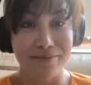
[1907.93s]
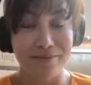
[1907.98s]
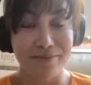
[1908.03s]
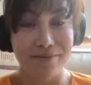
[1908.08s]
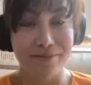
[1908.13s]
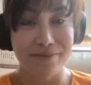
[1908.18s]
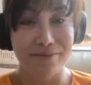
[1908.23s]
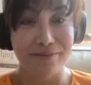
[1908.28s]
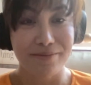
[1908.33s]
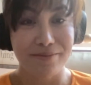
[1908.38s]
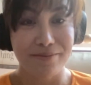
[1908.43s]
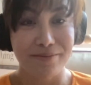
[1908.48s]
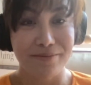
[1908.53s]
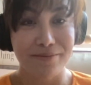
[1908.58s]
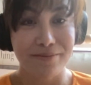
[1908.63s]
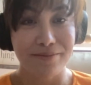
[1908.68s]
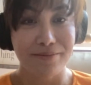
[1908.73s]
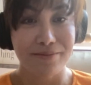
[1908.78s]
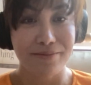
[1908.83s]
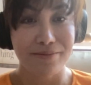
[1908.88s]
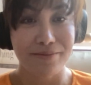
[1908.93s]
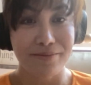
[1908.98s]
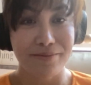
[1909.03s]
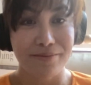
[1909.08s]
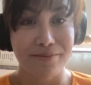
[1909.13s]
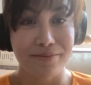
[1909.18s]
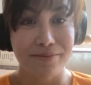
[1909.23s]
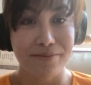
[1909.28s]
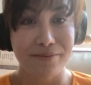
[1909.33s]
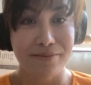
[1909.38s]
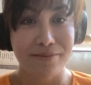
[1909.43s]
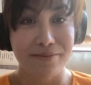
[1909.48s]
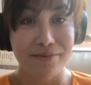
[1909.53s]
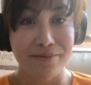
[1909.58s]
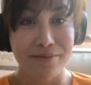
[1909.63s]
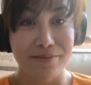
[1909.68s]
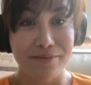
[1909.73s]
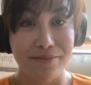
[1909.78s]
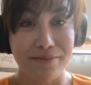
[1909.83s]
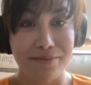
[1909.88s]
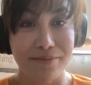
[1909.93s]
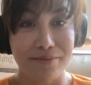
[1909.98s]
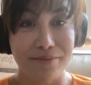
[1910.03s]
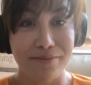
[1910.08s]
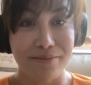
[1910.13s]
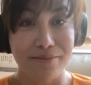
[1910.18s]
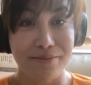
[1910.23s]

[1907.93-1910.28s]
The person shown says nothing.